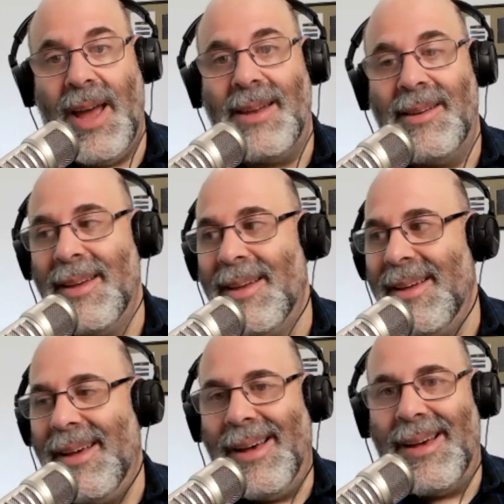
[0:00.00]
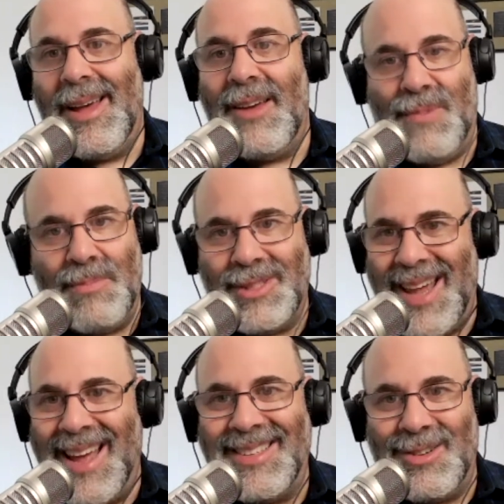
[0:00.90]
And if people's
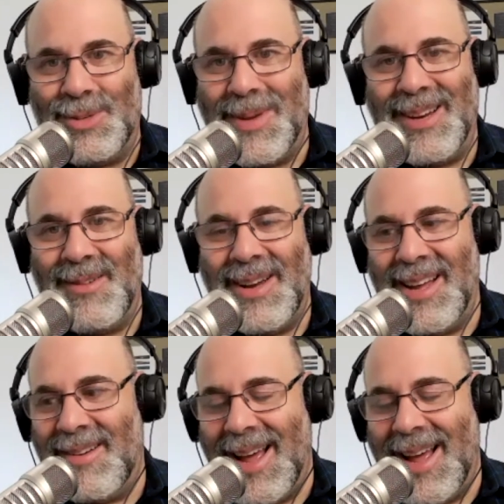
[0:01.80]
heads are spinning right now,